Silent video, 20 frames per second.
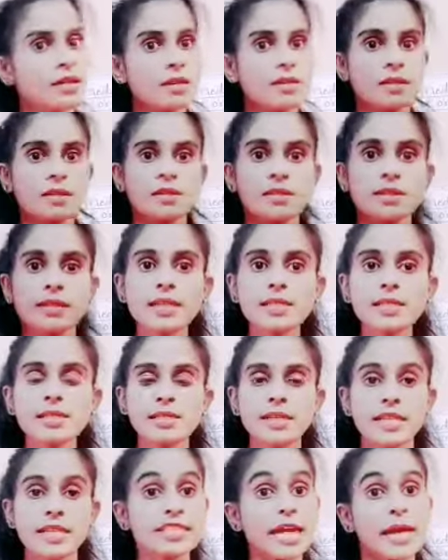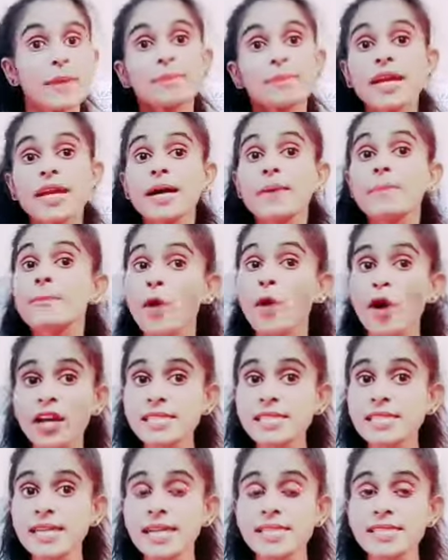yes, it can become
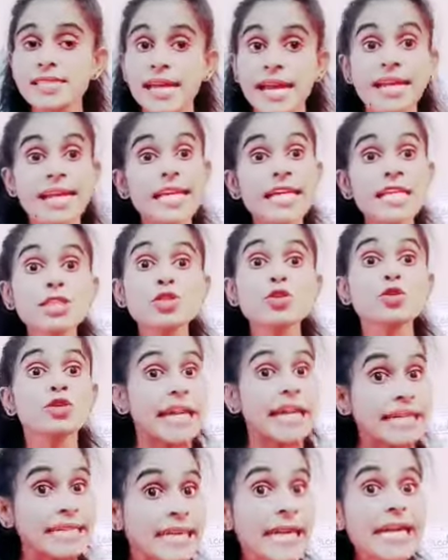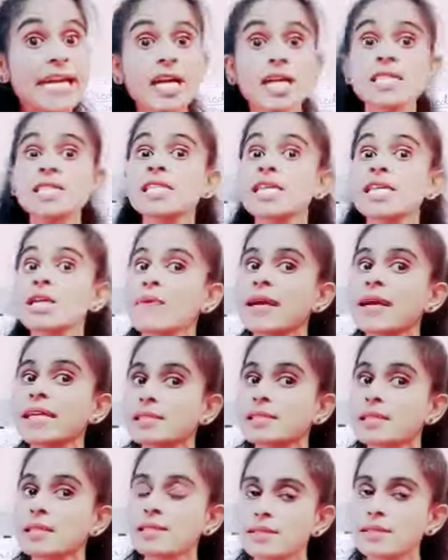poisonous and lead to deadly consequences.
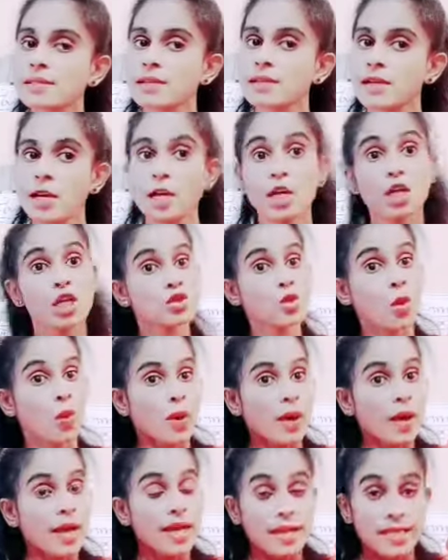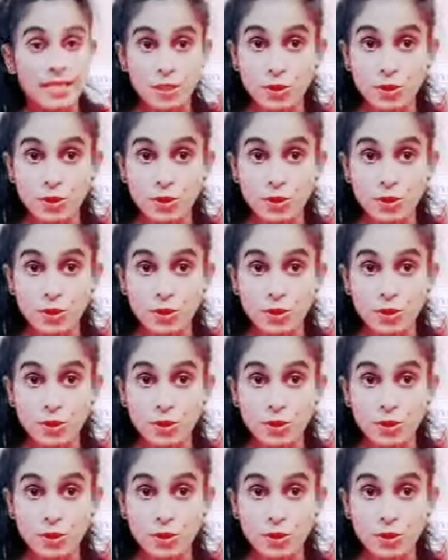So, you